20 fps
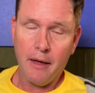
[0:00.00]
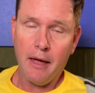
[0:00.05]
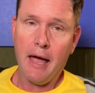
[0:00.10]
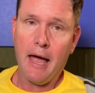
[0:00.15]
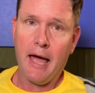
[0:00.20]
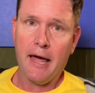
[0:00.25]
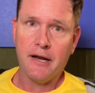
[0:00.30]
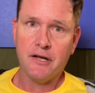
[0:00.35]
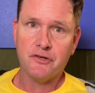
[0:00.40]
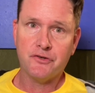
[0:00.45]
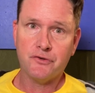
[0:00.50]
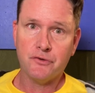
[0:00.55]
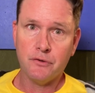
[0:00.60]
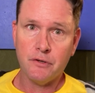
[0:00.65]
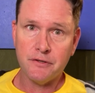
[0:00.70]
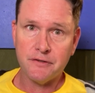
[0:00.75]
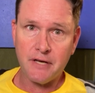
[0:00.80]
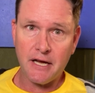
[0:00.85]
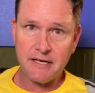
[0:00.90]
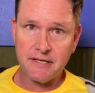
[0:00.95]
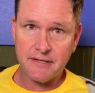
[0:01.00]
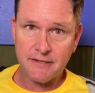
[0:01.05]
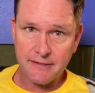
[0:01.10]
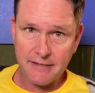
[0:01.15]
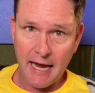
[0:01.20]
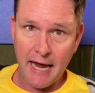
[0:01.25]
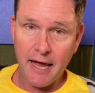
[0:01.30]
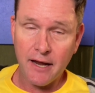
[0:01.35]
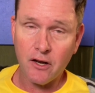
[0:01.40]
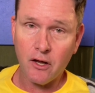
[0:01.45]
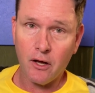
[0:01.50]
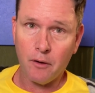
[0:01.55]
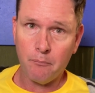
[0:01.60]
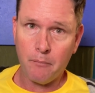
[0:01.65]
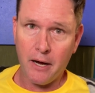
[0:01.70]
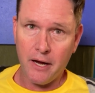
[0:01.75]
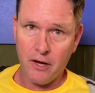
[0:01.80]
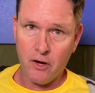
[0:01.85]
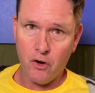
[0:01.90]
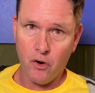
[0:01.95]
And as soon as I stand on
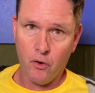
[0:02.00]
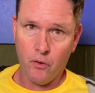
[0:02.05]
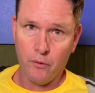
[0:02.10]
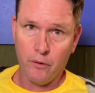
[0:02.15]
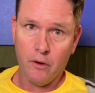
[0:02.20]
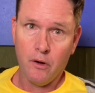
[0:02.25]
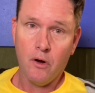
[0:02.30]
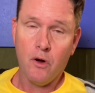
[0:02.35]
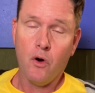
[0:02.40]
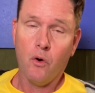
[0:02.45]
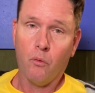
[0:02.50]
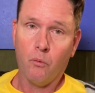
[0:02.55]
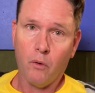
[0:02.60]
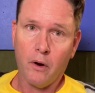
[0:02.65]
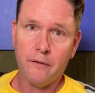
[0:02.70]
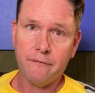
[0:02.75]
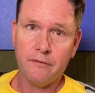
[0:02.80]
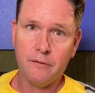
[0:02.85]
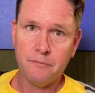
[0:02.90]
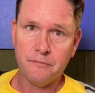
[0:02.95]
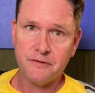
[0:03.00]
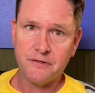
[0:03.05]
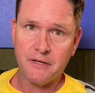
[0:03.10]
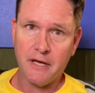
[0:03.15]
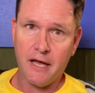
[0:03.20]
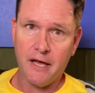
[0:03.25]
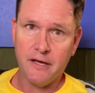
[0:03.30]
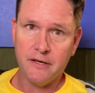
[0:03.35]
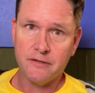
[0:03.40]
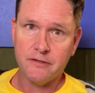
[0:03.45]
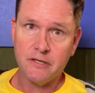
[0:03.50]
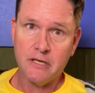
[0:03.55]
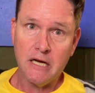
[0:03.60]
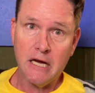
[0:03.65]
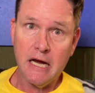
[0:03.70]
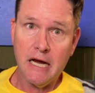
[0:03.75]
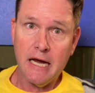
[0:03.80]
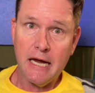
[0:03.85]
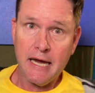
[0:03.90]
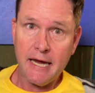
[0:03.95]
my own, one of them says,
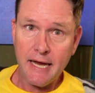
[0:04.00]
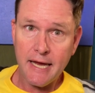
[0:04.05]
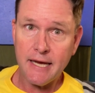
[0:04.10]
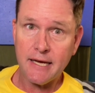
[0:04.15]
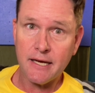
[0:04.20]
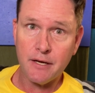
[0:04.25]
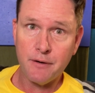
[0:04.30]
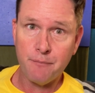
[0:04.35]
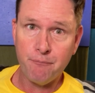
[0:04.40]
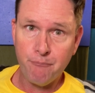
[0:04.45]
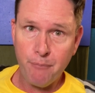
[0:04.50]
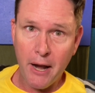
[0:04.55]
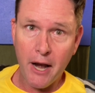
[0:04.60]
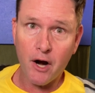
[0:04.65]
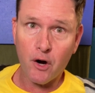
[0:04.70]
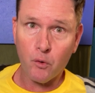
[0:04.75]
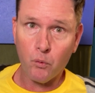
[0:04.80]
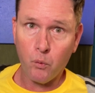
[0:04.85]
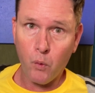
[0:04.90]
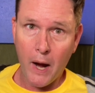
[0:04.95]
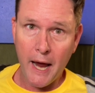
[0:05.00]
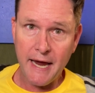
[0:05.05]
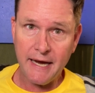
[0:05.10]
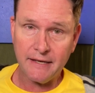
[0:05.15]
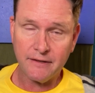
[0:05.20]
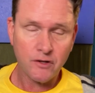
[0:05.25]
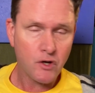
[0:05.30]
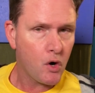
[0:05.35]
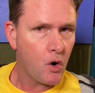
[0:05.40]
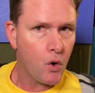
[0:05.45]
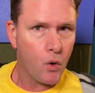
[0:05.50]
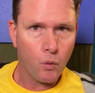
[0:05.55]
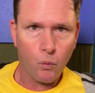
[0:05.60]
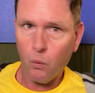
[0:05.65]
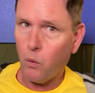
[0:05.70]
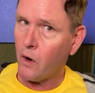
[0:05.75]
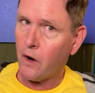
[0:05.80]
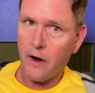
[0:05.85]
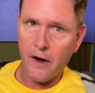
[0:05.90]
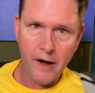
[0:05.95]
"He can bear weight.
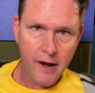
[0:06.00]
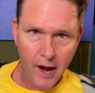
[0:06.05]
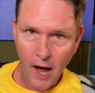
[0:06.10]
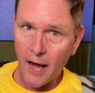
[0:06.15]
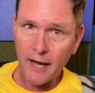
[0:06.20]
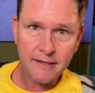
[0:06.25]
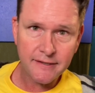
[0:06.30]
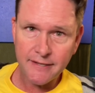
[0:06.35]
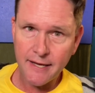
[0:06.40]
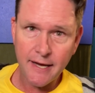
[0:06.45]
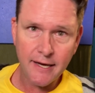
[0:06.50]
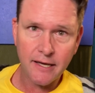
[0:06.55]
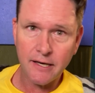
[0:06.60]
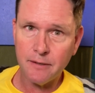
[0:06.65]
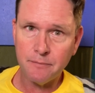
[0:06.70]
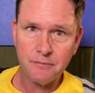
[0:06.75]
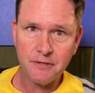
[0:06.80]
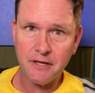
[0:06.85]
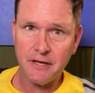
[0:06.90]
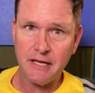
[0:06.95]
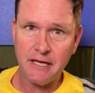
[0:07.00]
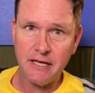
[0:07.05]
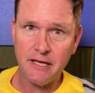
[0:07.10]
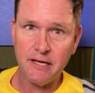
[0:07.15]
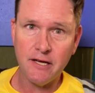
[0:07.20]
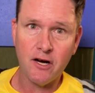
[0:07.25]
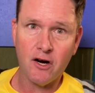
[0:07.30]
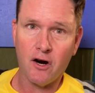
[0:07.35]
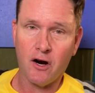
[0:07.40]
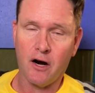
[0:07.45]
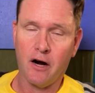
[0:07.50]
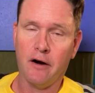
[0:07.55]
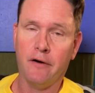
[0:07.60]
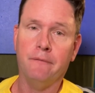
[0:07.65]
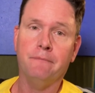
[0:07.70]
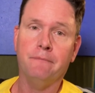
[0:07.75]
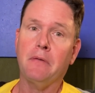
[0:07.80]
We're not taking him to the ER."